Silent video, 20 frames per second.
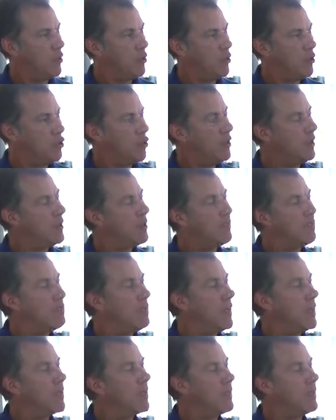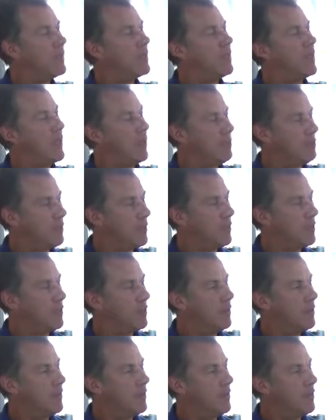you did make an attempt
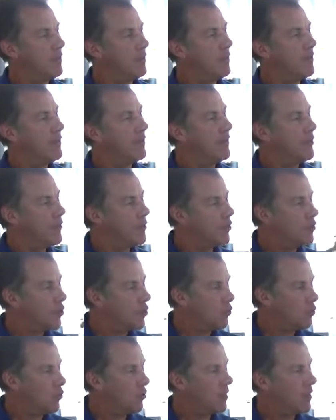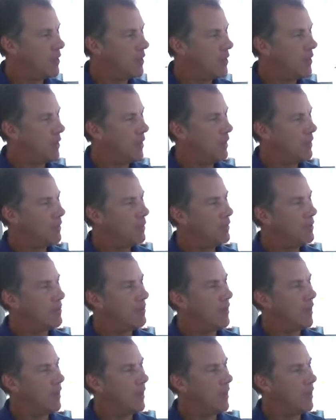exactly to reconnect
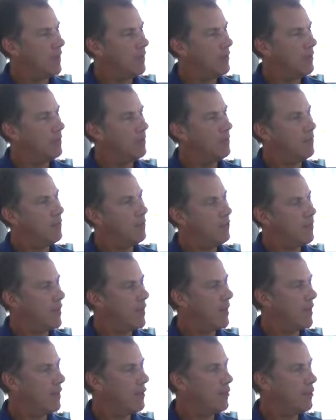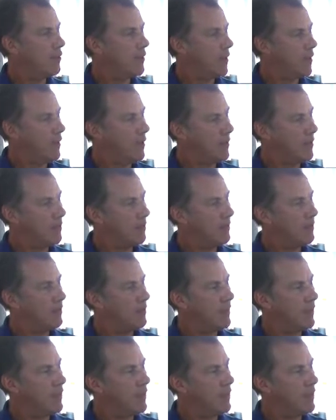and flatter and yes.